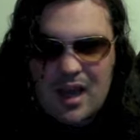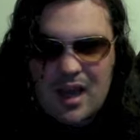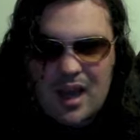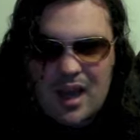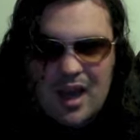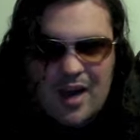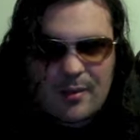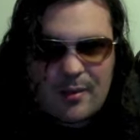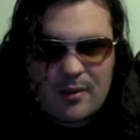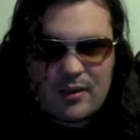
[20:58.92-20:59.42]

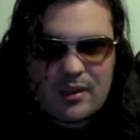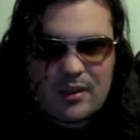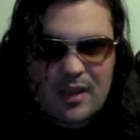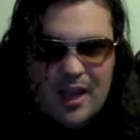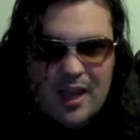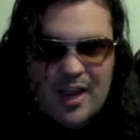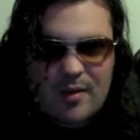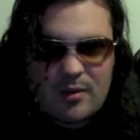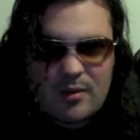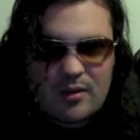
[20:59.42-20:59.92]
I
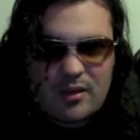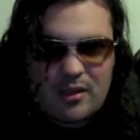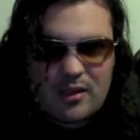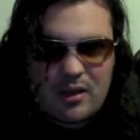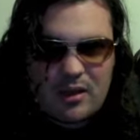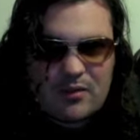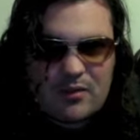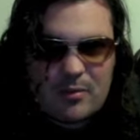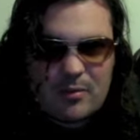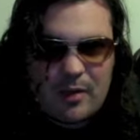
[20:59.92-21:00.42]
really
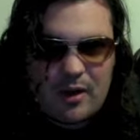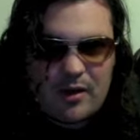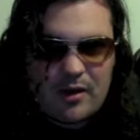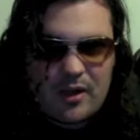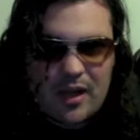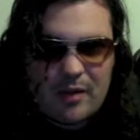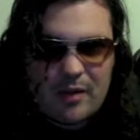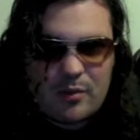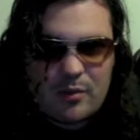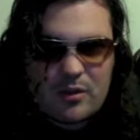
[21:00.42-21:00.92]
loved about
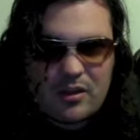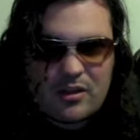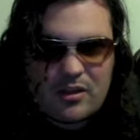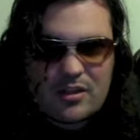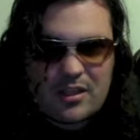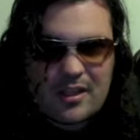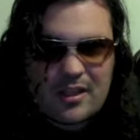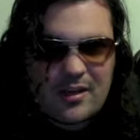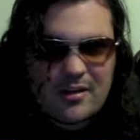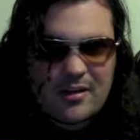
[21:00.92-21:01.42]
it. I really
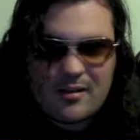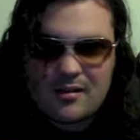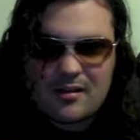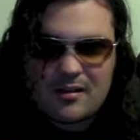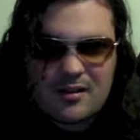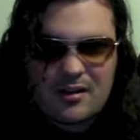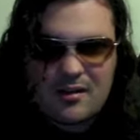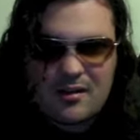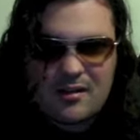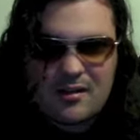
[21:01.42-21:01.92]
did.
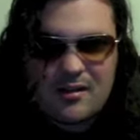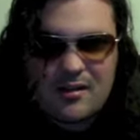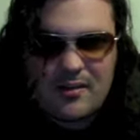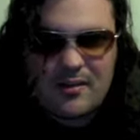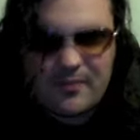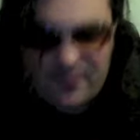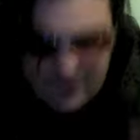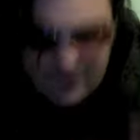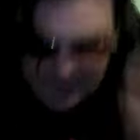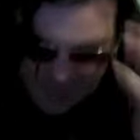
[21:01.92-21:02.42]

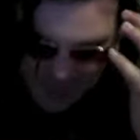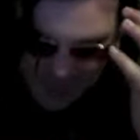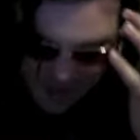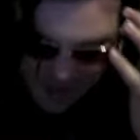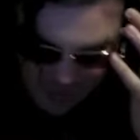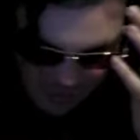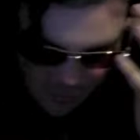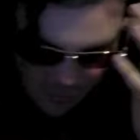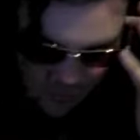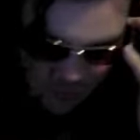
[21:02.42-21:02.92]

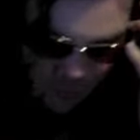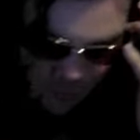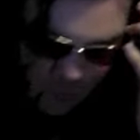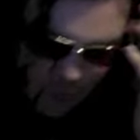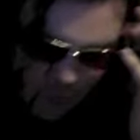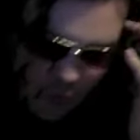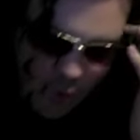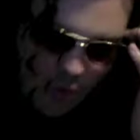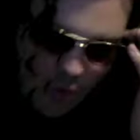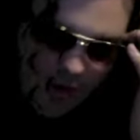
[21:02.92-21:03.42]
I don't
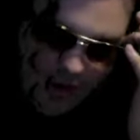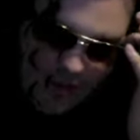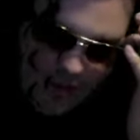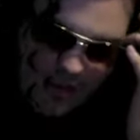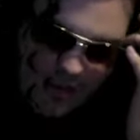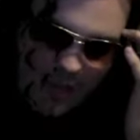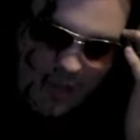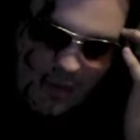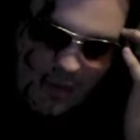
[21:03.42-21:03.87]
know more I can say